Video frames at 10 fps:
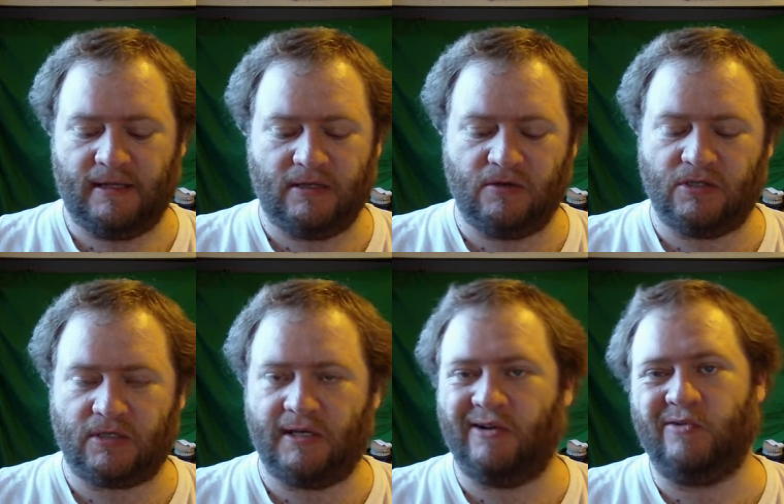you
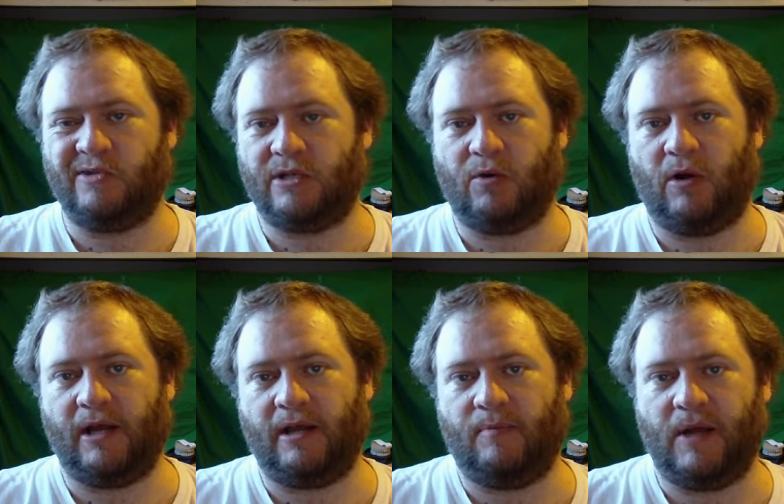just lose the
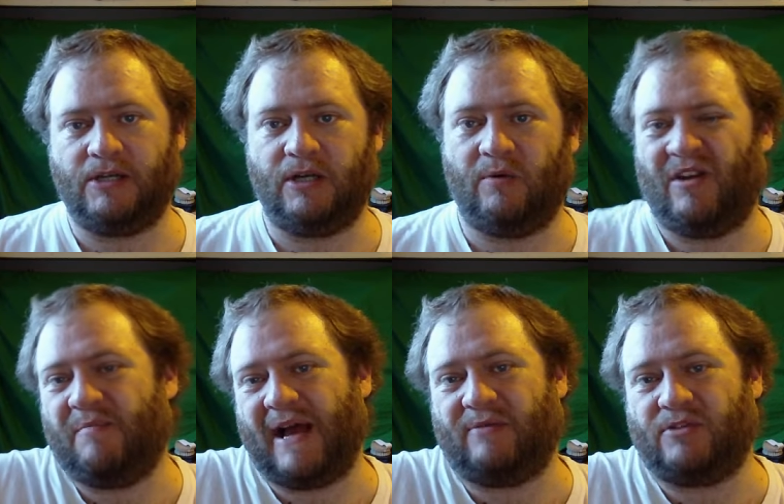quality of the picture. Well,
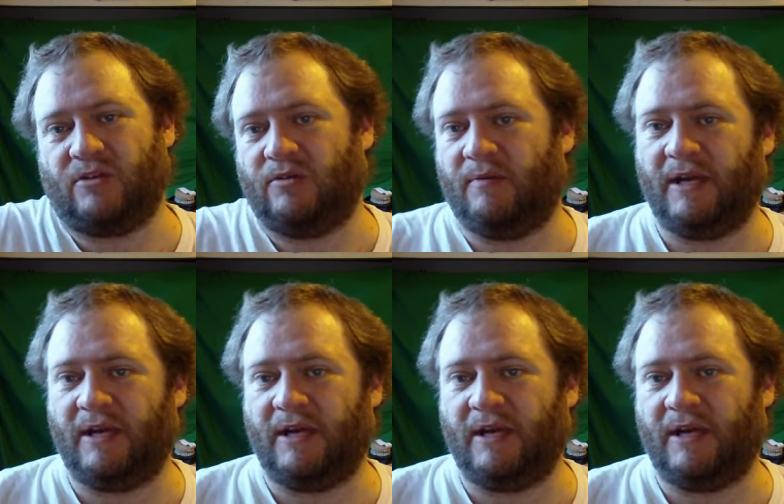you're bound to.